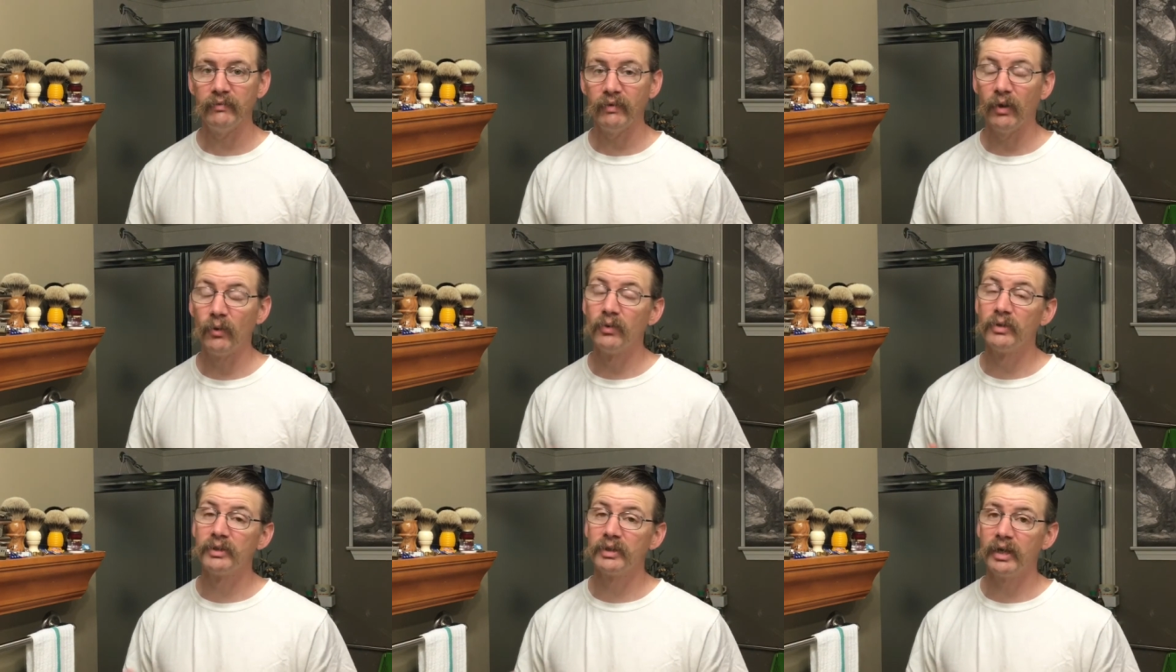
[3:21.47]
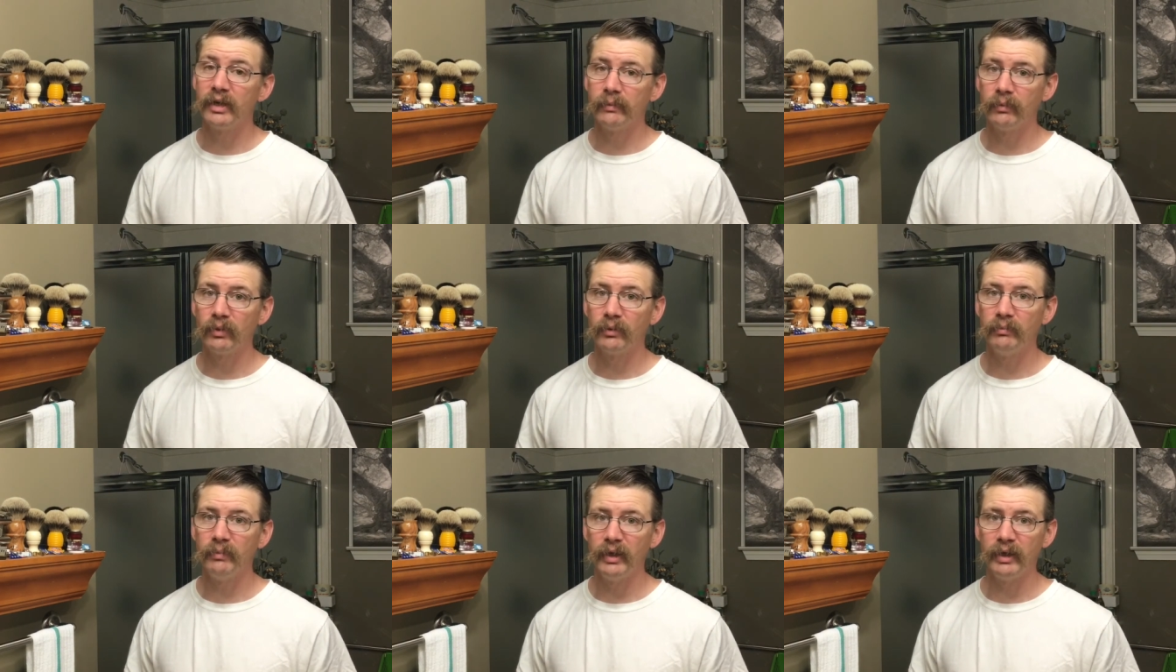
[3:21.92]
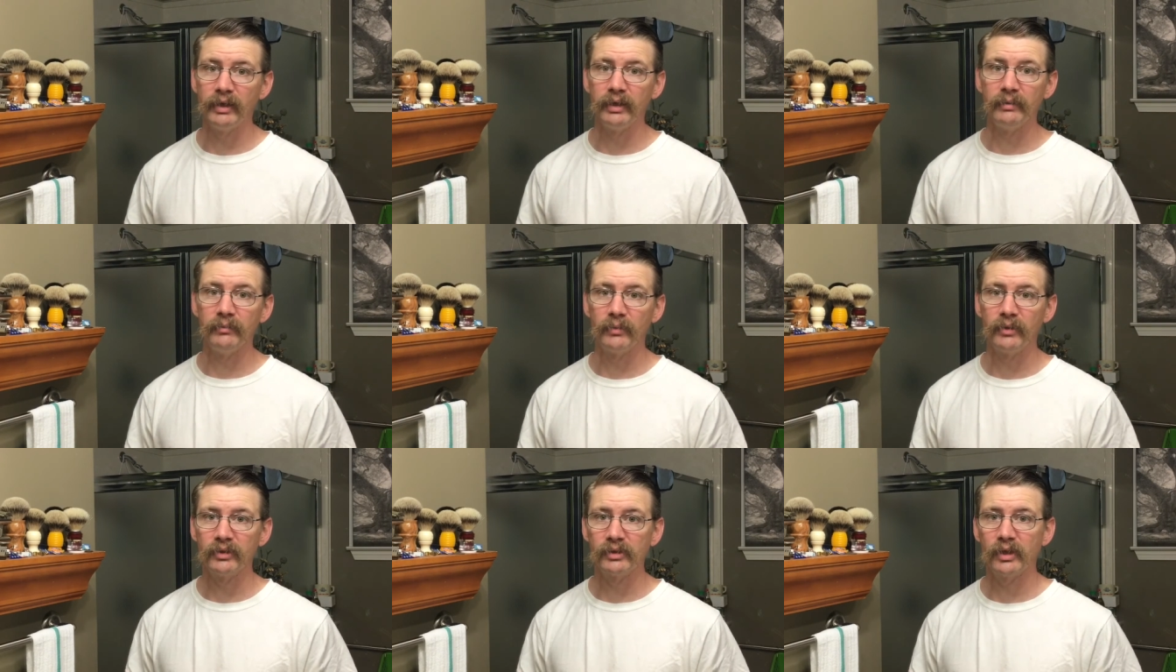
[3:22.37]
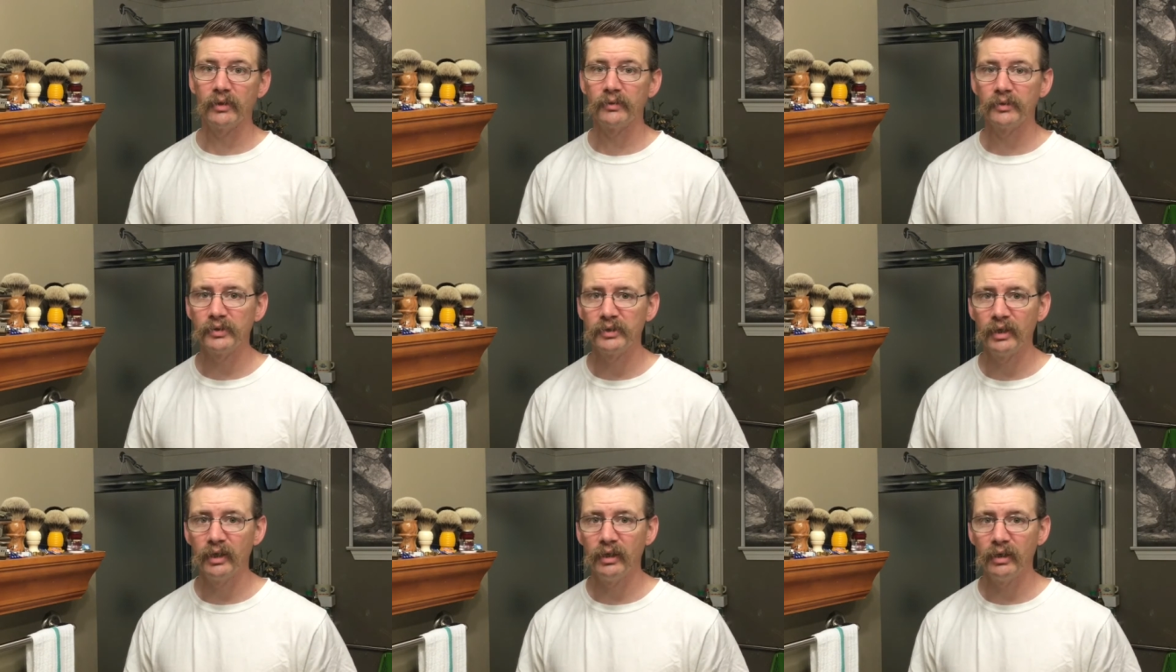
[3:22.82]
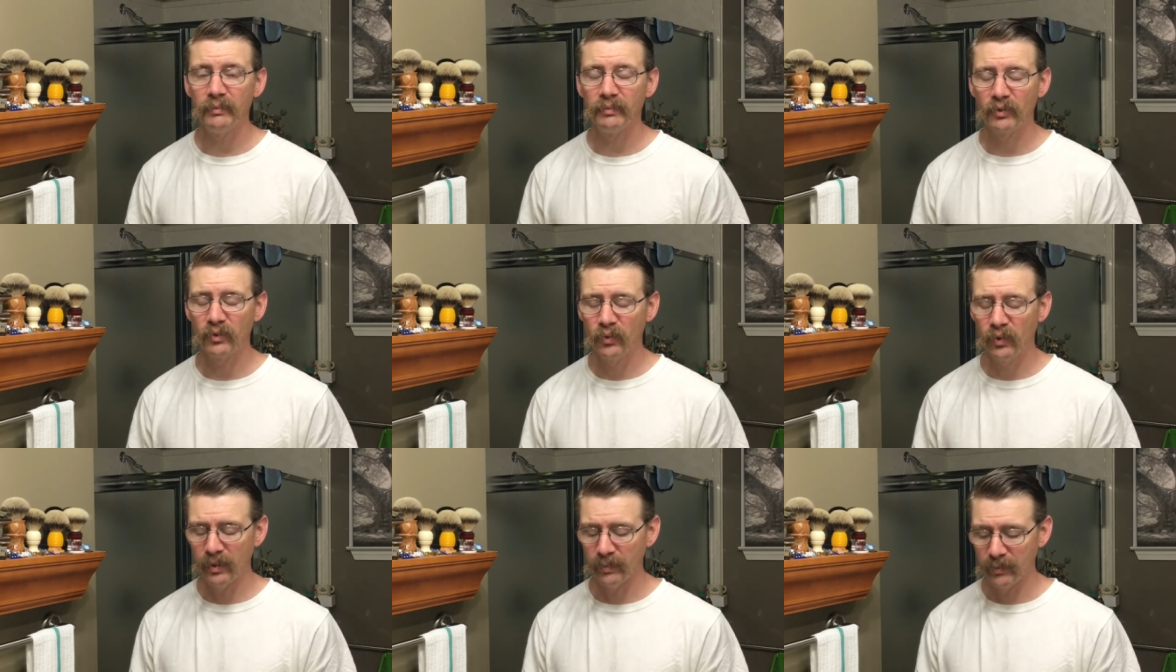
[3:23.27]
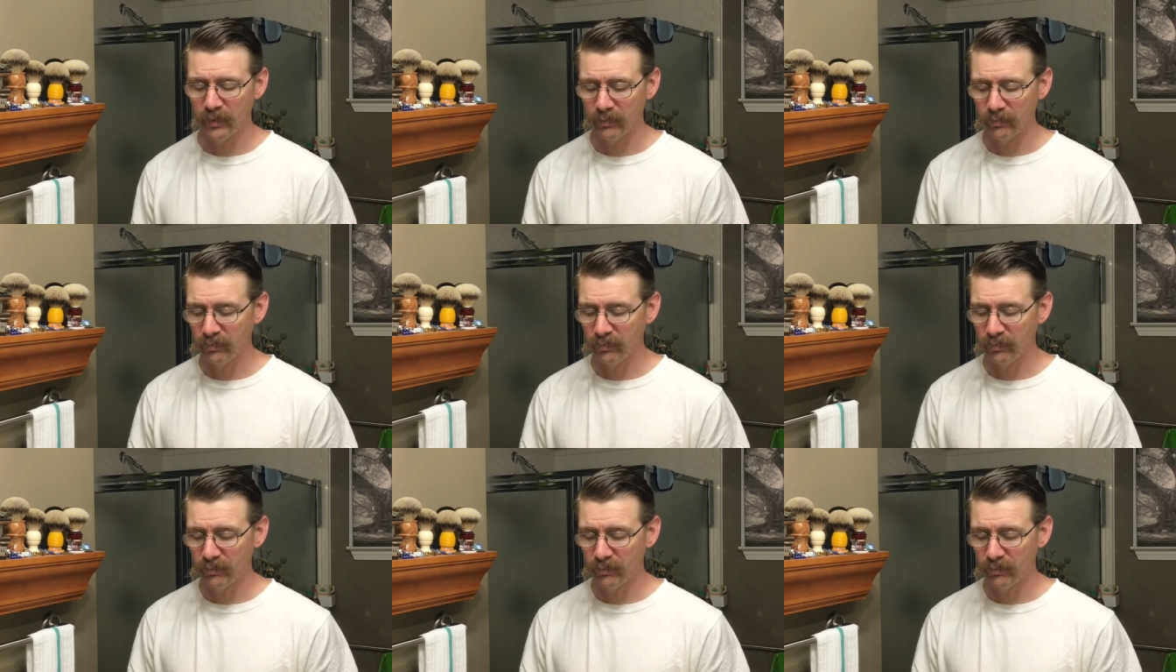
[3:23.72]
I wasn't able to make it because I was setting up equipment.